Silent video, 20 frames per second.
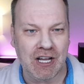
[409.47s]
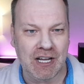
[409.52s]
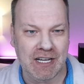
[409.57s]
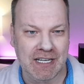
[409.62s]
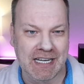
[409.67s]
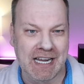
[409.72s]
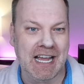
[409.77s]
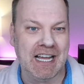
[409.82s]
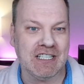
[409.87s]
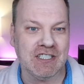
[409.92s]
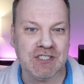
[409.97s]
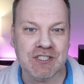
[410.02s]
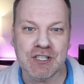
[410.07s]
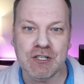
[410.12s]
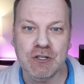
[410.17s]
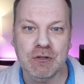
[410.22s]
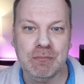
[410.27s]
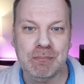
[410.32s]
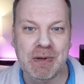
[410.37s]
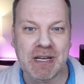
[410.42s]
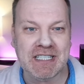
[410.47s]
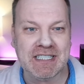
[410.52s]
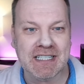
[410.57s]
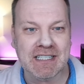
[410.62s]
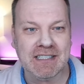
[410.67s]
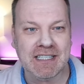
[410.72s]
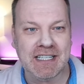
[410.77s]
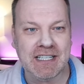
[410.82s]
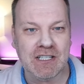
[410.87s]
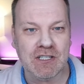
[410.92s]
Yeah, so
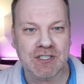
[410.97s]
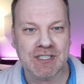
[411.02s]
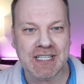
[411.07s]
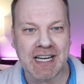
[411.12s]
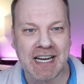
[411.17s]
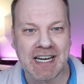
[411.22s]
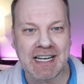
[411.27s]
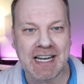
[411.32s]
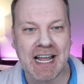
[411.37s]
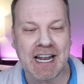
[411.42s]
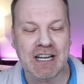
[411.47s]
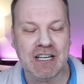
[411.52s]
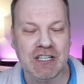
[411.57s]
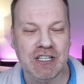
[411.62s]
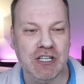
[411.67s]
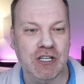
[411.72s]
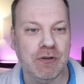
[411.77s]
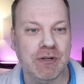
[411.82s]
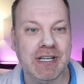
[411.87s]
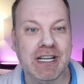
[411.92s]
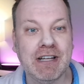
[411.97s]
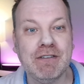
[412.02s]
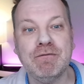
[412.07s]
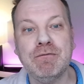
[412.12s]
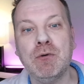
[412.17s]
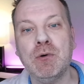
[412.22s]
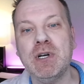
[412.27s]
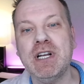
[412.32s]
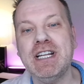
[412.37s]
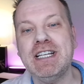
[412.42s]
basically they're saying that, you know, you get
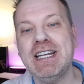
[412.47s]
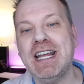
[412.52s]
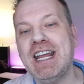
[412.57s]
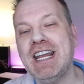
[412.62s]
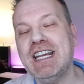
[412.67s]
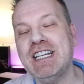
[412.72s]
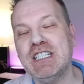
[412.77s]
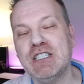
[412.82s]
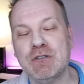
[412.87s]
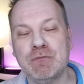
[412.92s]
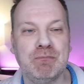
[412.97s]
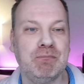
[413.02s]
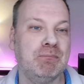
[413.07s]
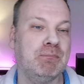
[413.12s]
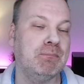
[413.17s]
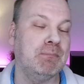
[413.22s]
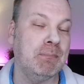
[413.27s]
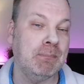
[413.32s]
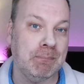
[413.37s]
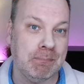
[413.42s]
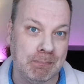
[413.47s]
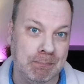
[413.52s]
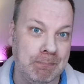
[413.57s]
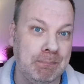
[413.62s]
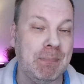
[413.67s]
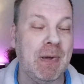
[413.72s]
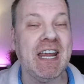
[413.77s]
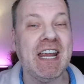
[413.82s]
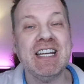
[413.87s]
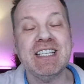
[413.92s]
forty days
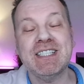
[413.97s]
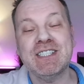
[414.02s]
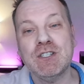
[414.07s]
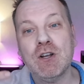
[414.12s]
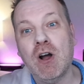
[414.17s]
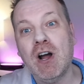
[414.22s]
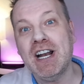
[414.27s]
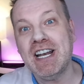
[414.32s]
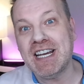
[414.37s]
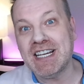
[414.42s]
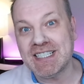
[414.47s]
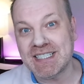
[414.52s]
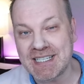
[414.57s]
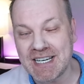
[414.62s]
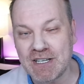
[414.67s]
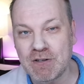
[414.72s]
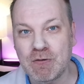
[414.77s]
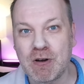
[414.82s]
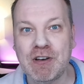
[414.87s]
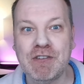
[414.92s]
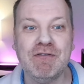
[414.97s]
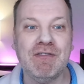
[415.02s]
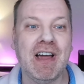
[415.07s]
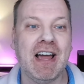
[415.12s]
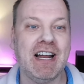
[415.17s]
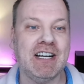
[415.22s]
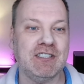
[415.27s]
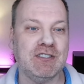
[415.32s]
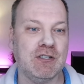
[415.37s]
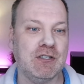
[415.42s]
based on extenuating
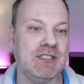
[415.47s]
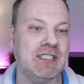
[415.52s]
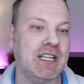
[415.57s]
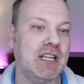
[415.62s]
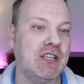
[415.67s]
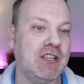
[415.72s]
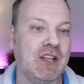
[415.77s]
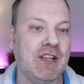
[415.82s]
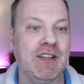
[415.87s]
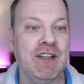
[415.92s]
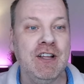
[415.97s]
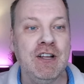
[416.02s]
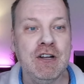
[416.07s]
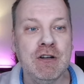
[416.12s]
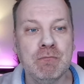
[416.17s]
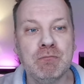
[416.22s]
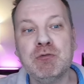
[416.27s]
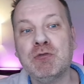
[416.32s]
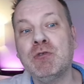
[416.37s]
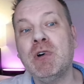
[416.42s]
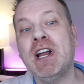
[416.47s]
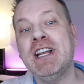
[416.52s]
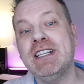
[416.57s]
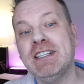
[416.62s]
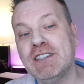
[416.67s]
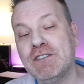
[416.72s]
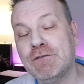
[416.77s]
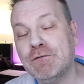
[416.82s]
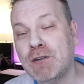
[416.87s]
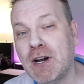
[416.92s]
factors, that the
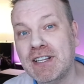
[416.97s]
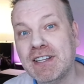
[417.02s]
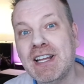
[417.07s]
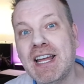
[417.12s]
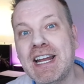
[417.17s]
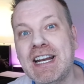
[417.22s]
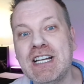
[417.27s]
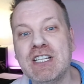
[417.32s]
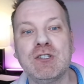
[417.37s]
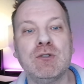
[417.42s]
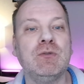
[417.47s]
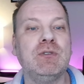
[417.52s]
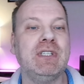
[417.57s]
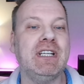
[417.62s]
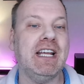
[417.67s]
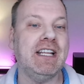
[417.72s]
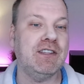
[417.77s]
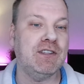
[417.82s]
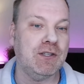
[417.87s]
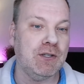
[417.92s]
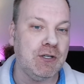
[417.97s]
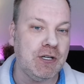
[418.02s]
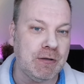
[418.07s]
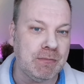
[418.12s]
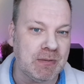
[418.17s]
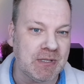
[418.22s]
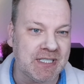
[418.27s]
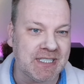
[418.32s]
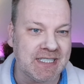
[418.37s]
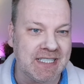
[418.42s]
bright front light is only at thirty
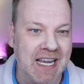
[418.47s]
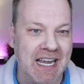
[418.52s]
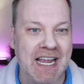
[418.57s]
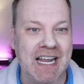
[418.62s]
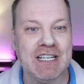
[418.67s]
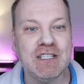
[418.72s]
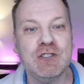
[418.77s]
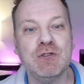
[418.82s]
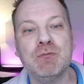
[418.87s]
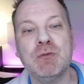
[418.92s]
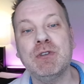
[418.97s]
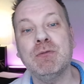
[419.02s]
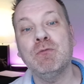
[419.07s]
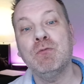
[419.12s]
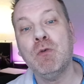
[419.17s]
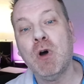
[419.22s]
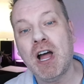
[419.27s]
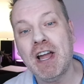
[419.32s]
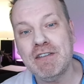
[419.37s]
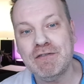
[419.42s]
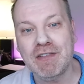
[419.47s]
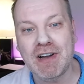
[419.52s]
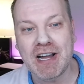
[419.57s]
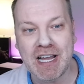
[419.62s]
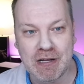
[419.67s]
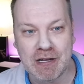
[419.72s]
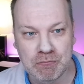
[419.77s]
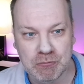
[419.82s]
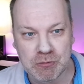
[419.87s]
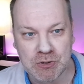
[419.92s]
percent with Wi-Fi
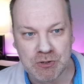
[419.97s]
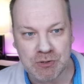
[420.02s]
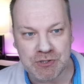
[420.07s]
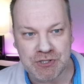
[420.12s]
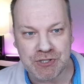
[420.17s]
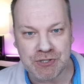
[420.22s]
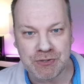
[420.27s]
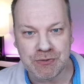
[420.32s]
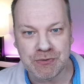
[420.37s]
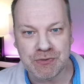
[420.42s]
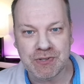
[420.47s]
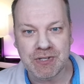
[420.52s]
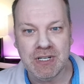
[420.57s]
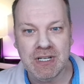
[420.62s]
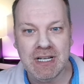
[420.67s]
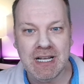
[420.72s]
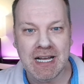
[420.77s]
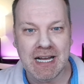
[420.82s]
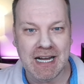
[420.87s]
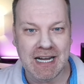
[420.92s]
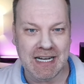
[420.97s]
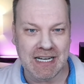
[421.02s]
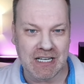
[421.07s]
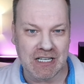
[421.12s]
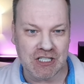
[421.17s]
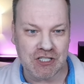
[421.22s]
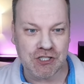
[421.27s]
and Bluetooth uh,